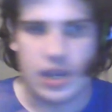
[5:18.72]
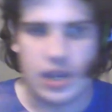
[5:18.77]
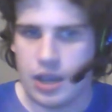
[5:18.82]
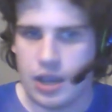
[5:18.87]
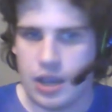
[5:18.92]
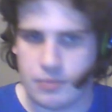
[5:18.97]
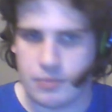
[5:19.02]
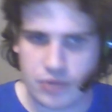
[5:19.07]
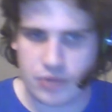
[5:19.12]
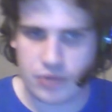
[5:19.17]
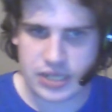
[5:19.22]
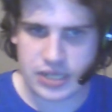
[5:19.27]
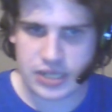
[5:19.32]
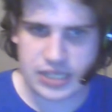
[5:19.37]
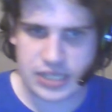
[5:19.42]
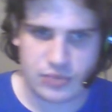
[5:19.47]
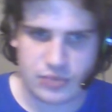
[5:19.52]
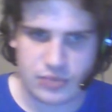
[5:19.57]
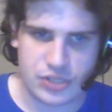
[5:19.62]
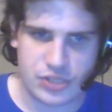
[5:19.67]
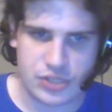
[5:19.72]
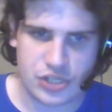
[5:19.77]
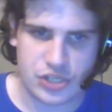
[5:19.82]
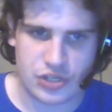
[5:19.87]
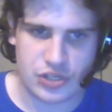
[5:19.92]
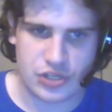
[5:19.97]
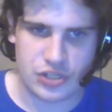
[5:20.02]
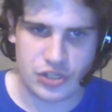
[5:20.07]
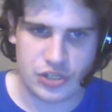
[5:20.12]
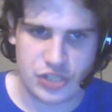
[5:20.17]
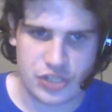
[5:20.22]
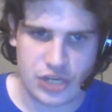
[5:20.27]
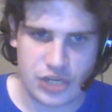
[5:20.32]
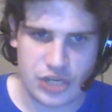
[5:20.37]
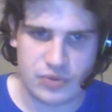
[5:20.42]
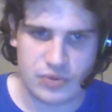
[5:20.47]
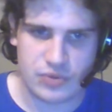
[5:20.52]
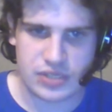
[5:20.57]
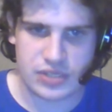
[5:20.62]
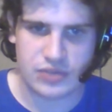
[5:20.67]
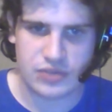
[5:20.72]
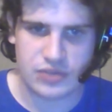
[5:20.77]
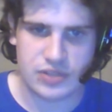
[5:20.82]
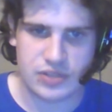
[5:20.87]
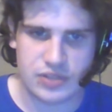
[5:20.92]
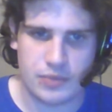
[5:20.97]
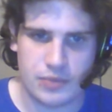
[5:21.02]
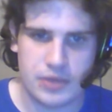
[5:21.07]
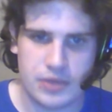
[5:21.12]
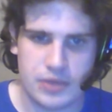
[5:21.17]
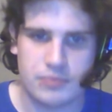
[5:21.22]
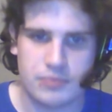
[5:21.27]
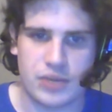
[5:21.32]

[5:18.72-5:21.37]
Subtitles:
A process which continues until someone